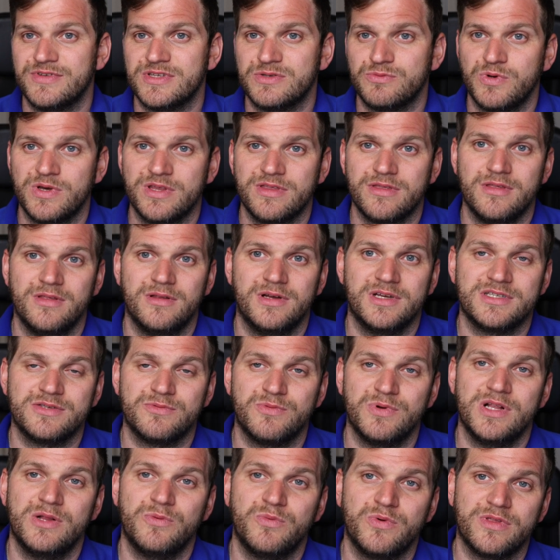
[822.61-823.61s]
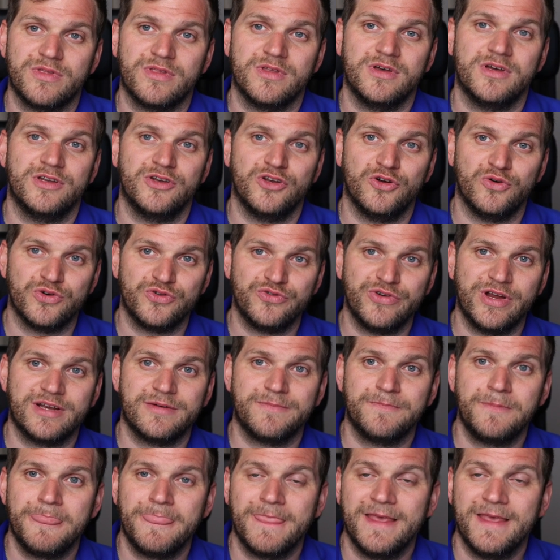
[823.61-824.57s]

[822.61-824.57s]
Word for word: as well, as well with uh, Node-RED.